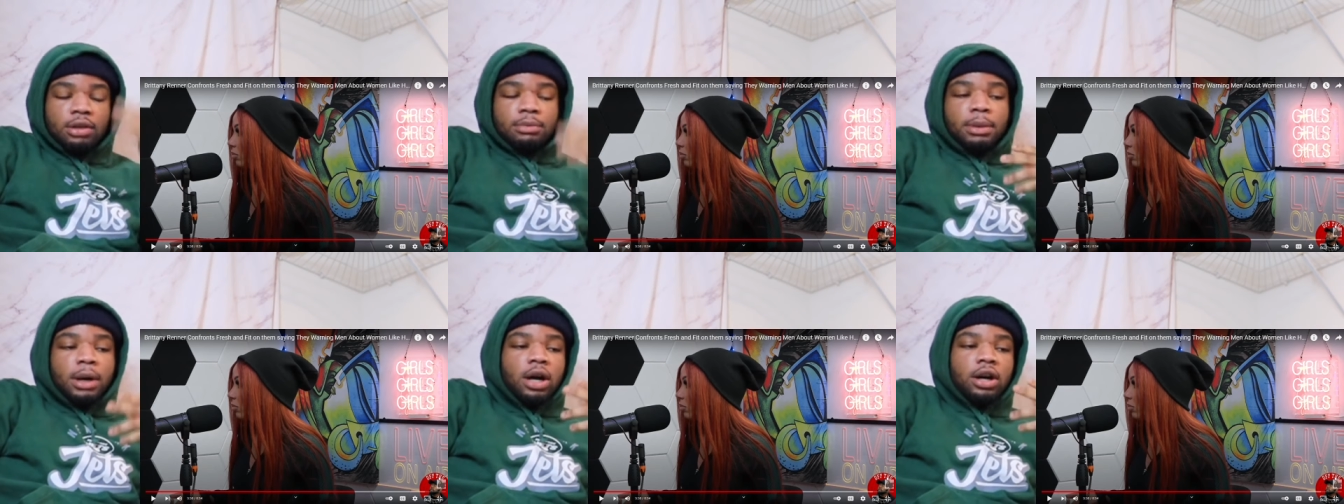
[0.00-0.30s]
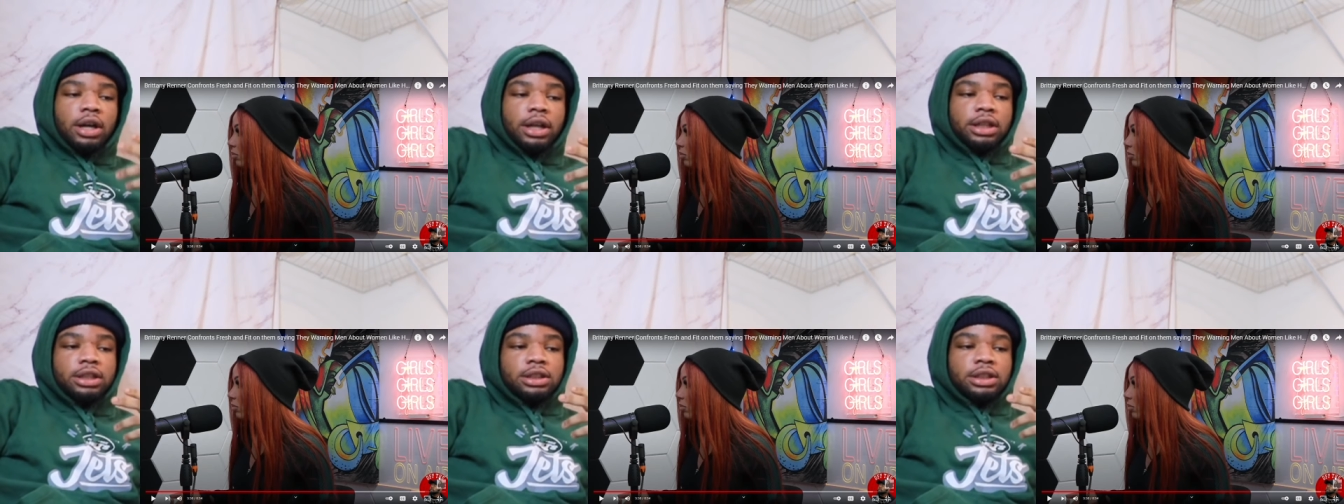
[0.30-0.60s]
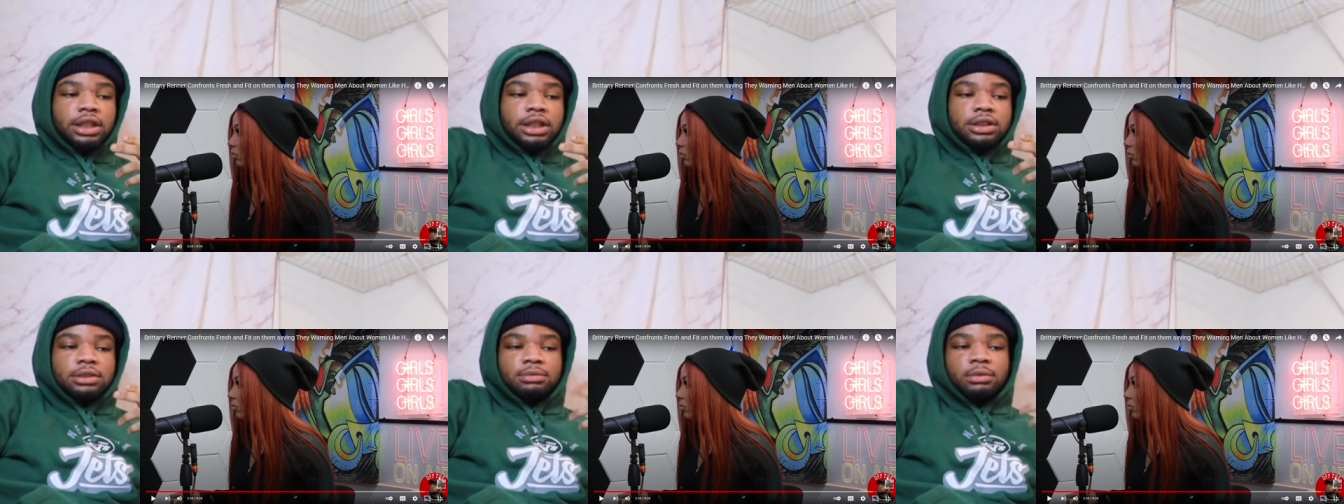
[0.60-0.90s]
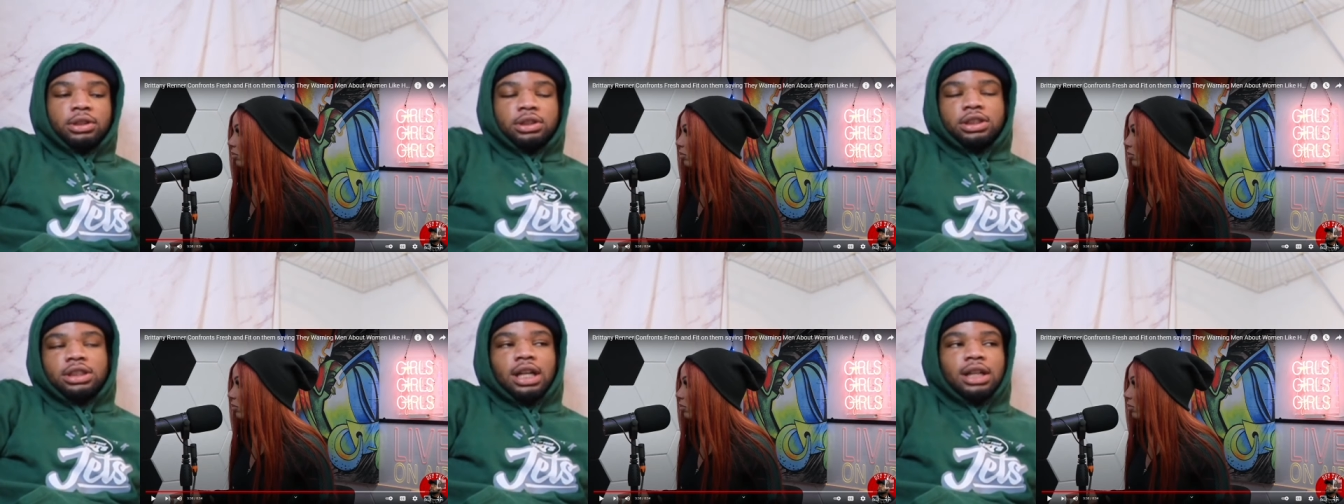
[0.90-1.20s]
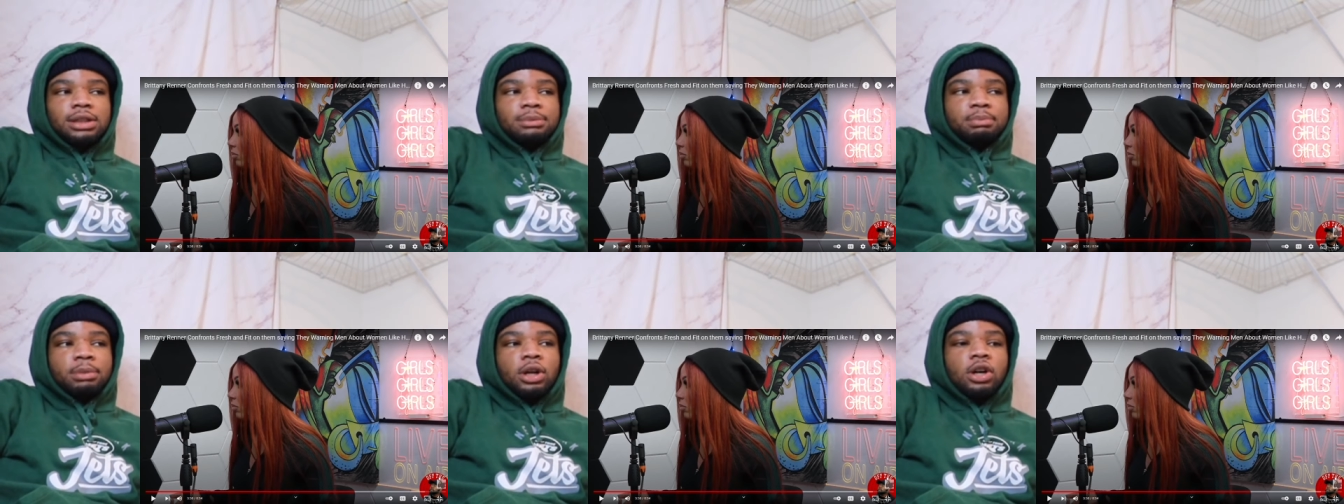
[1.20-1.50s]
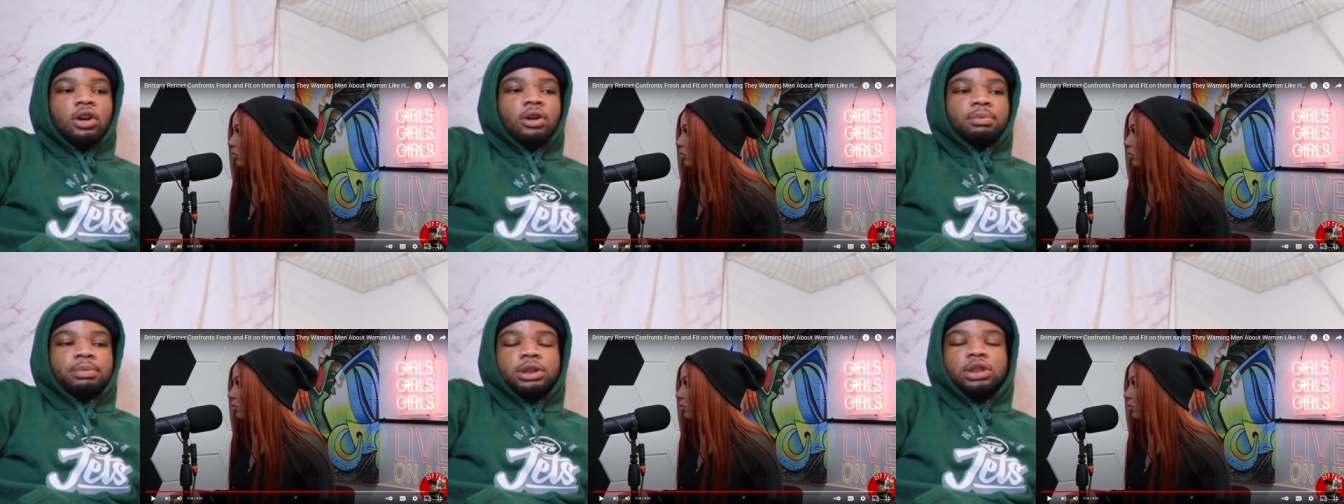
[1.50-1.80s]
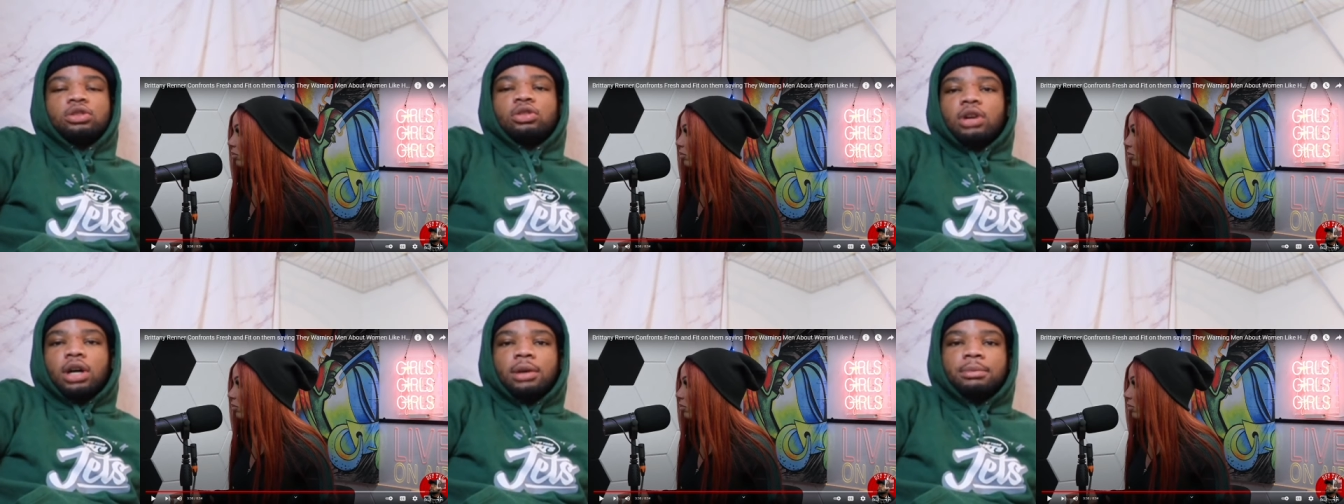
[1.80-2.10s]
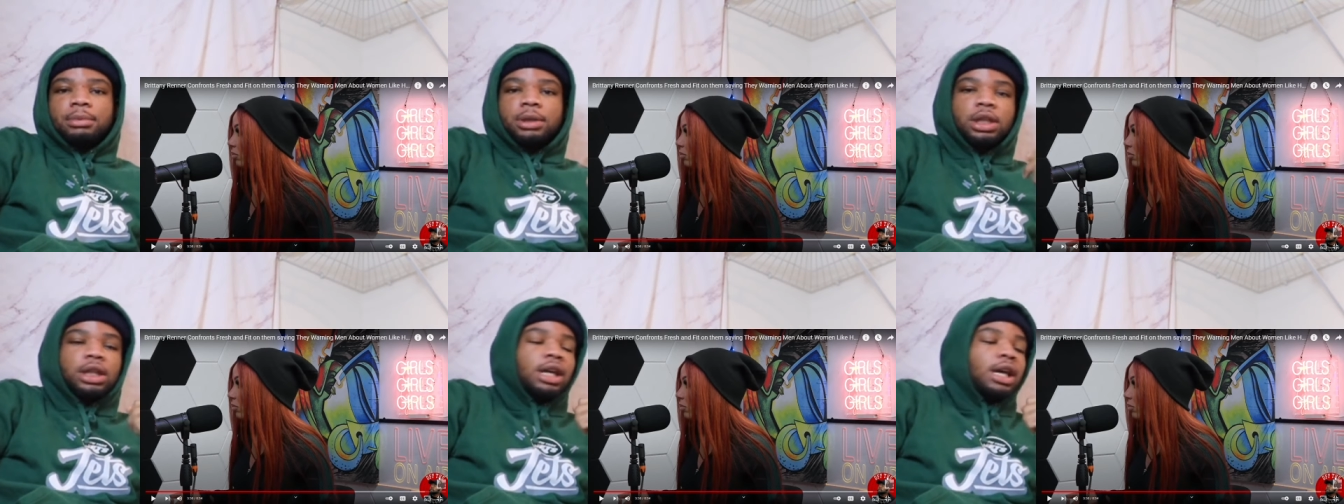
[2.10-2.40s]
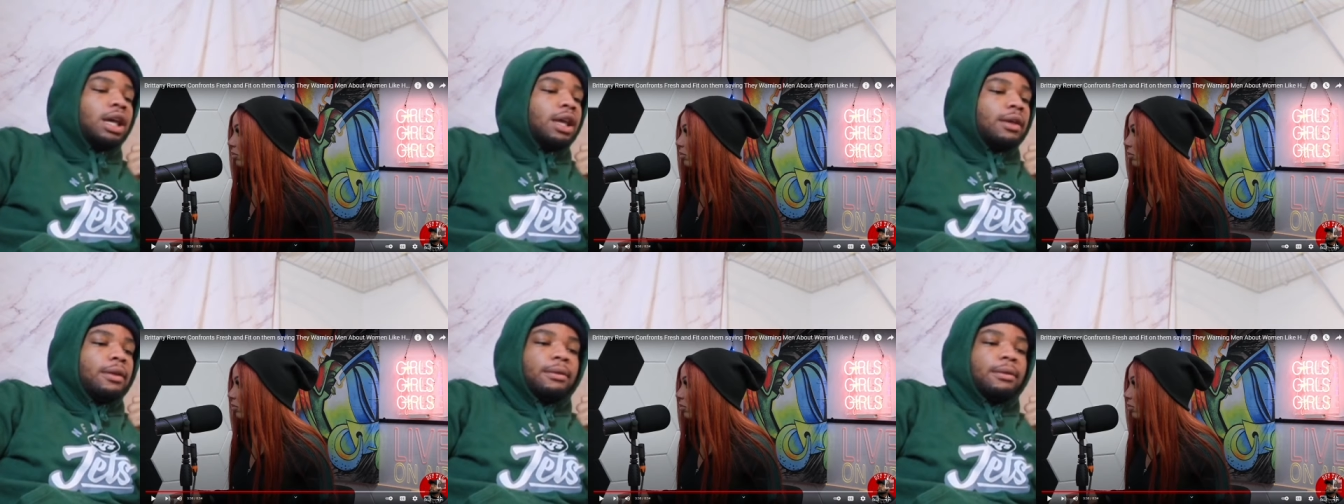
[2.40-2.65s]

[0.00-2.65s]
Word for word: the bald headed nigga. Well, he's not bald, but you know what I mean.